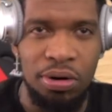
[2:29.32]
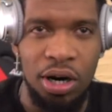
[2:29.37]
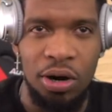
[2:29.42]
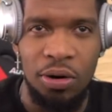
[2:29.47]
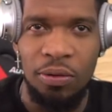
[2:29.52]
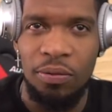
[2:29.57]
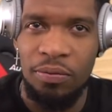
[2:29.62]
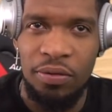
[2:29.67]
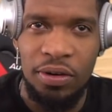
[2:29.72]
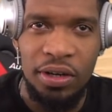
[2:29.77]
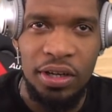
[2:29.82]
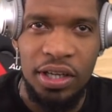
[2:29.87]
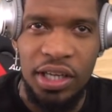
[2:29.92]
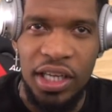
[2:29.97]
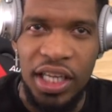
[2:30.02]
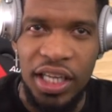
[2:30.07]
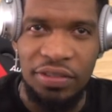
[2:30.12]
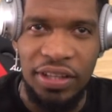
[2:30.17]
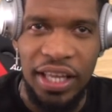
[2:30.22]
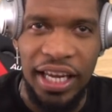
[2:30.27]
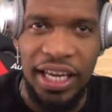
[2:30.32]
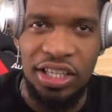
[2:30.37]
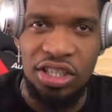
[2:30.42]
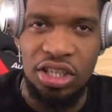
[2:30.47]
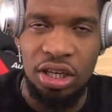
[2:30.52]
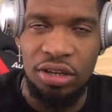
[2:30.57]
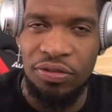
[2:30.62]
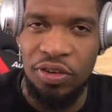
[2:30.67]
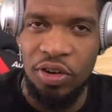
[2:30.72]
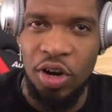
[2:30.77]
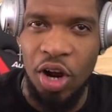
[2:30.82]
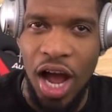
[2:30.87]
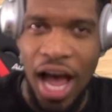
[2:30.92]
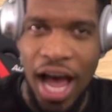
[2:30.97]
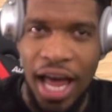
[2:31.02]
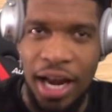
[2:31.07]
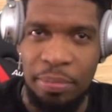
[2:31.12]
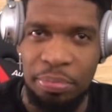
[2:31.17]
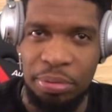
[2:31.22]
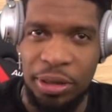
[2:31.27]
bro, if they can just figure out
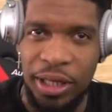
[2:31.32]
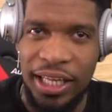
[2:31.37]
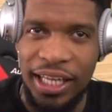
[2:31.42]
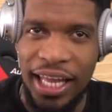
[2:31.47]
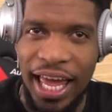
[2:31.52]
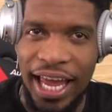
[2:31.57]
how to play